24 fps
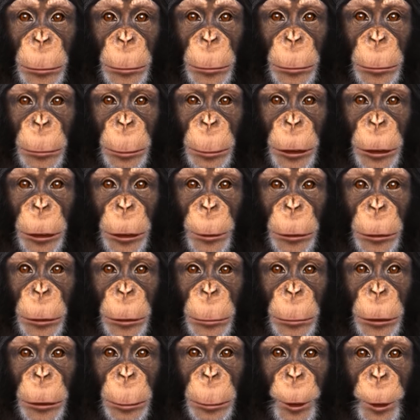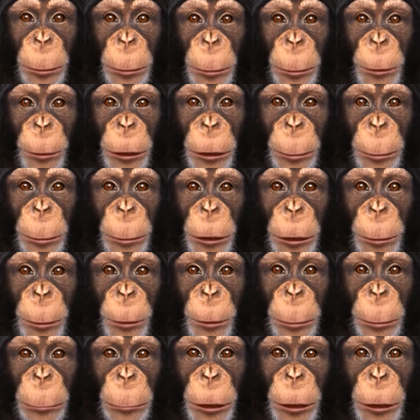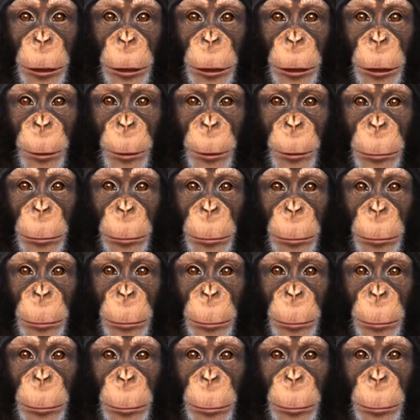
uh, can usually not send text messages. I mean,